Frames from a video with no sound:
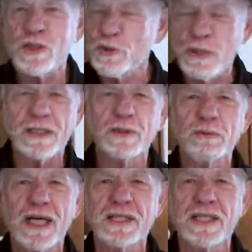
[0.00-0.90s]
struggled to
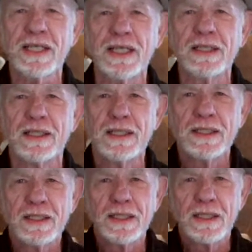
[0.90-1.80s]
rise again.
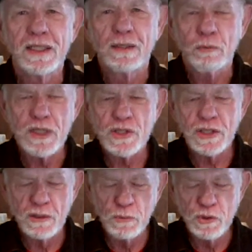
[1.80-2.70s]
Watching
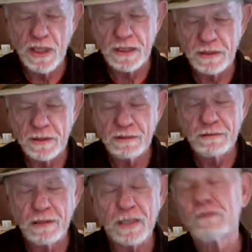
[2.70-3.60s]
in the moonlight,
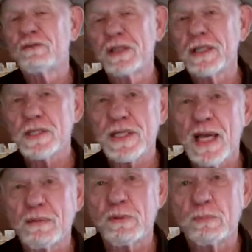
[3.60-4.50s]
I could feel each
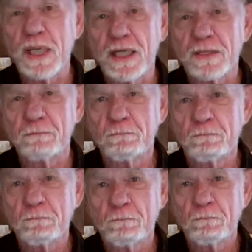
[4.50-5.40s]
stab of pain.
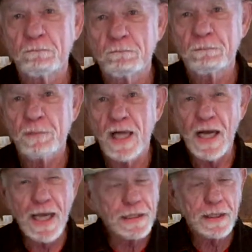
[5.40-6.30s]
I
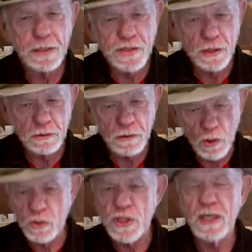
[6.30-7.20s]
had to edge in
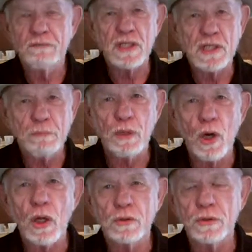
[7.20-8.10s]
close enough to slip a
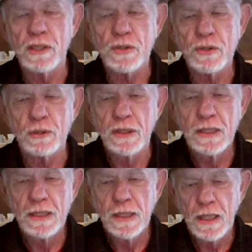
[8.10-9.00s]
halter on, so
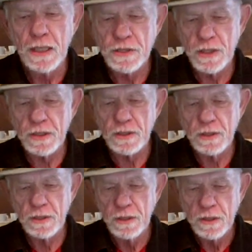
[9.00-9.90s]
I started to